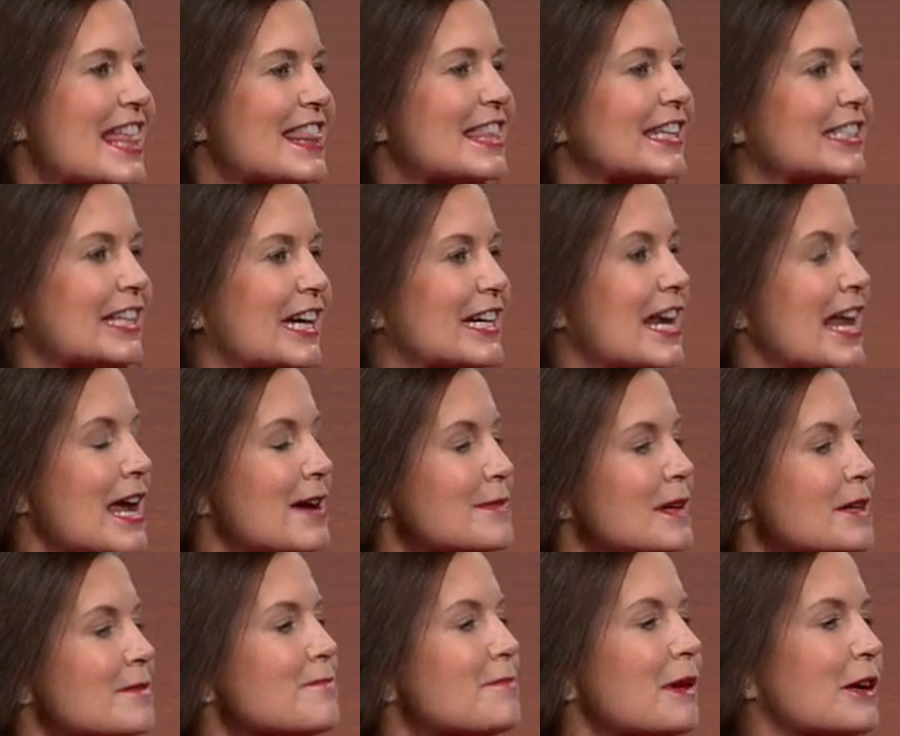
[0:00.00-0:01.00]
The
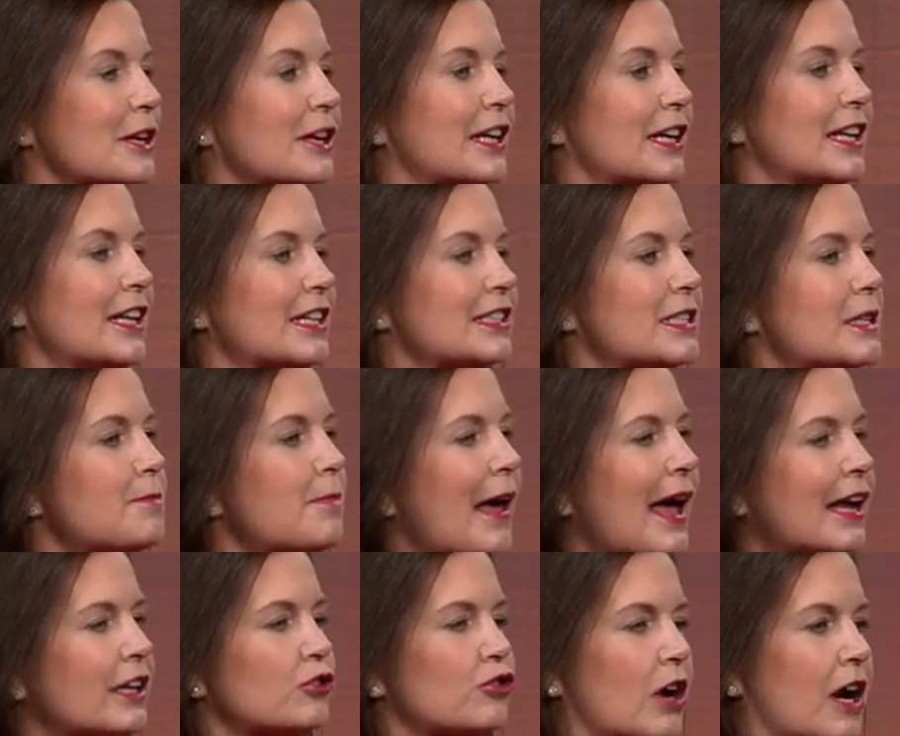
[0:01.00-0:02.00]
dynamic market is the
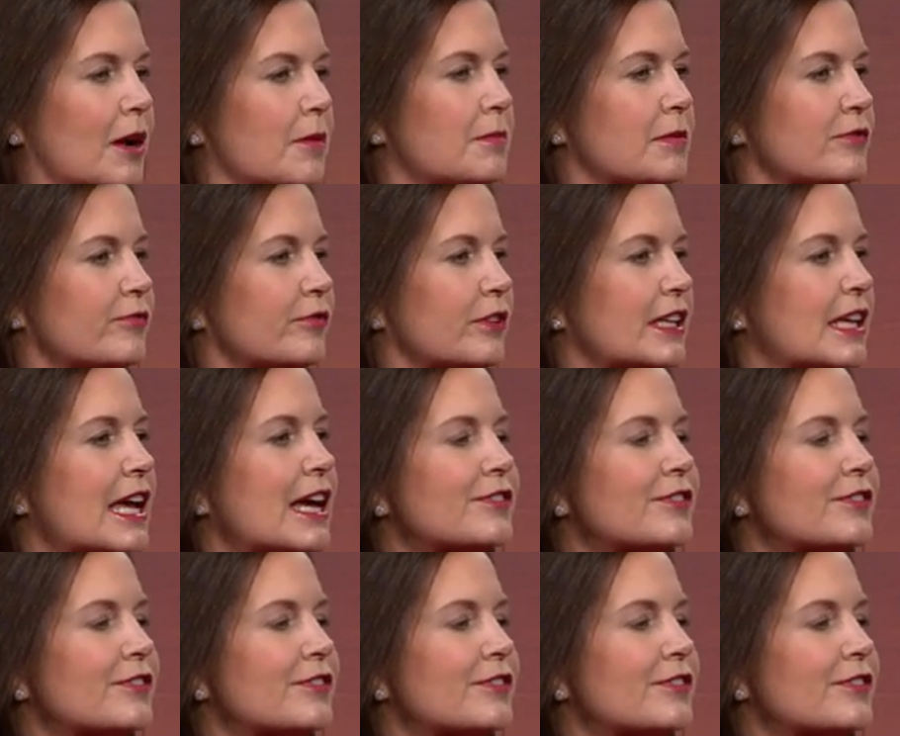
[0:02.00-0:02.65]
backdrop for the